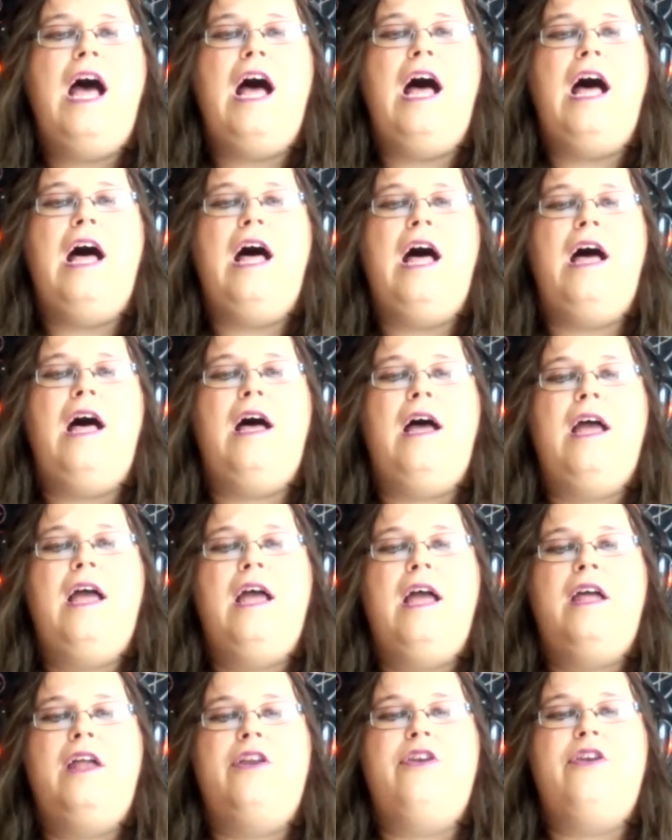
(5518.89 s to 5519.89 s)
Uh,
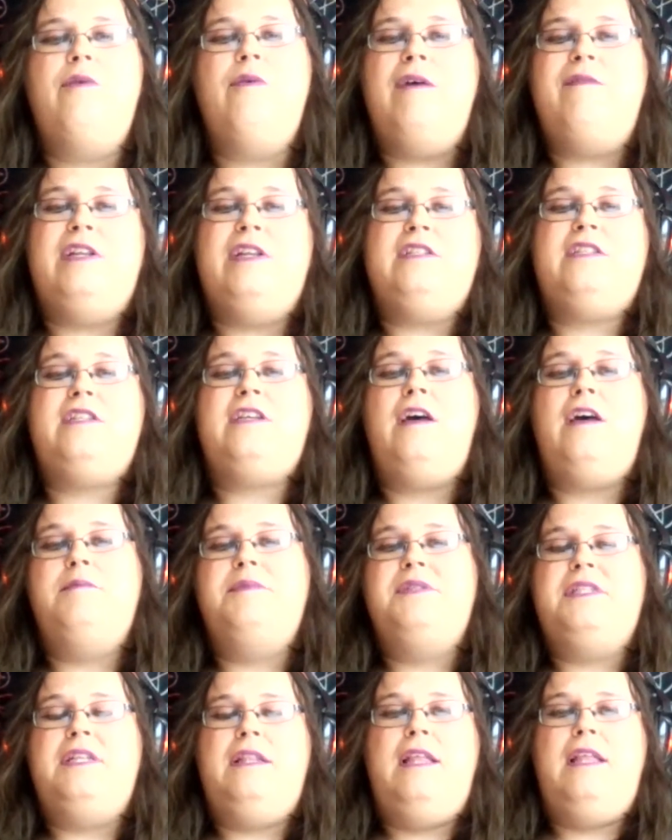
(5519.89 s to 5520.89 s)
new evidence
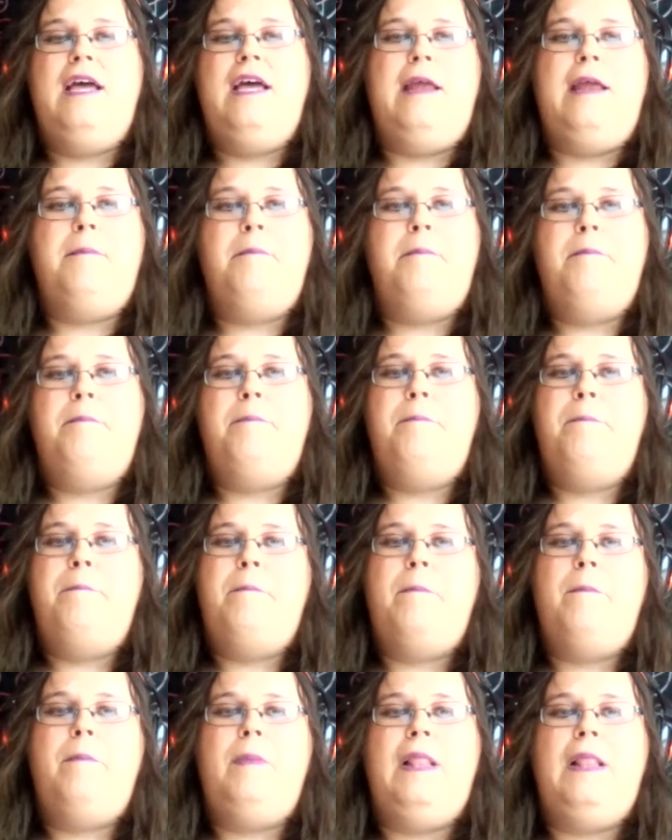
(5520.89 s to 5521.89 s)
comes to light.
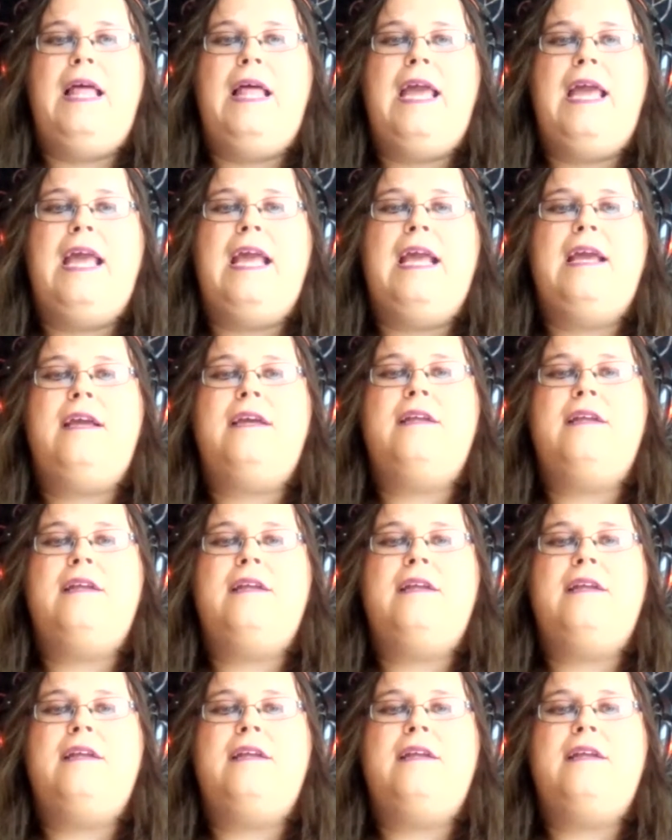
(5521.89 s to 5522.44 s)
Like,